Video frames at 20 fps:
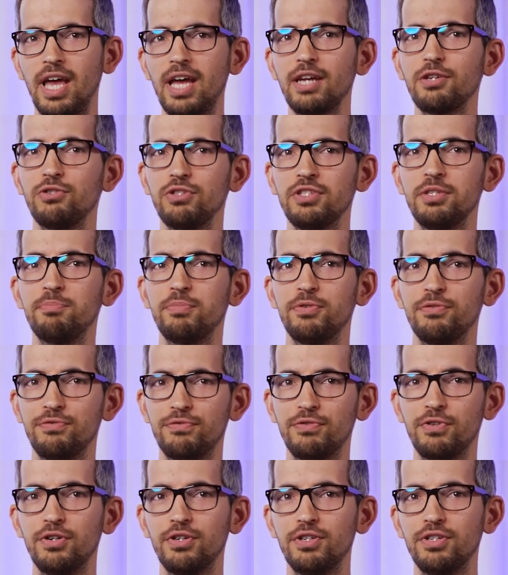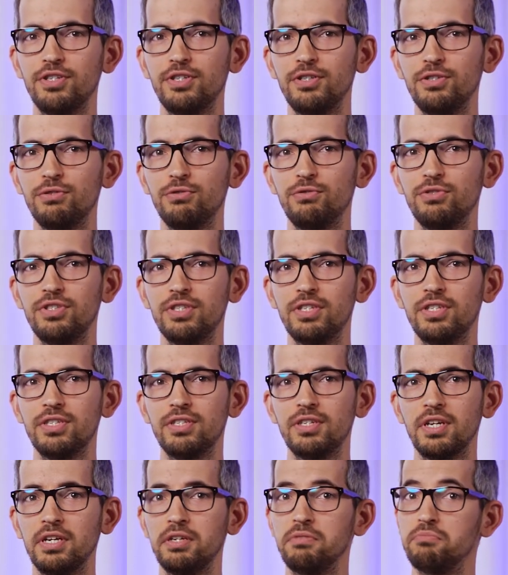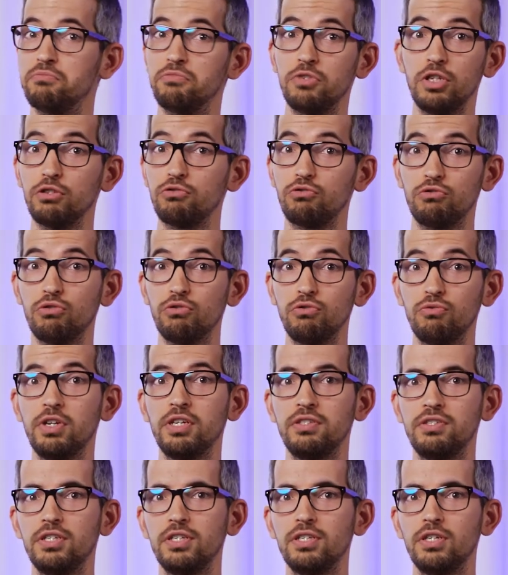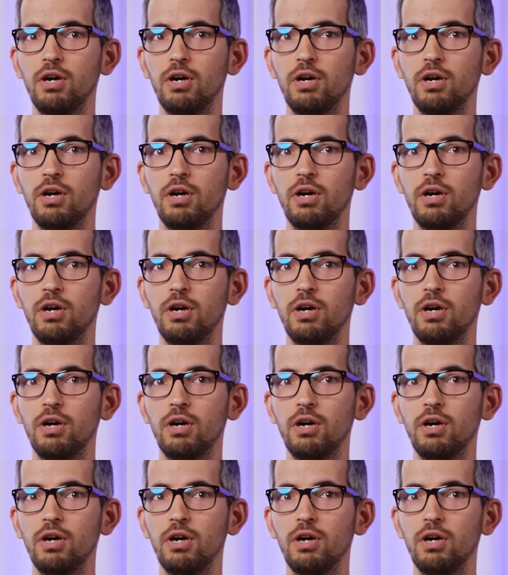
actually prefer using a neutral rating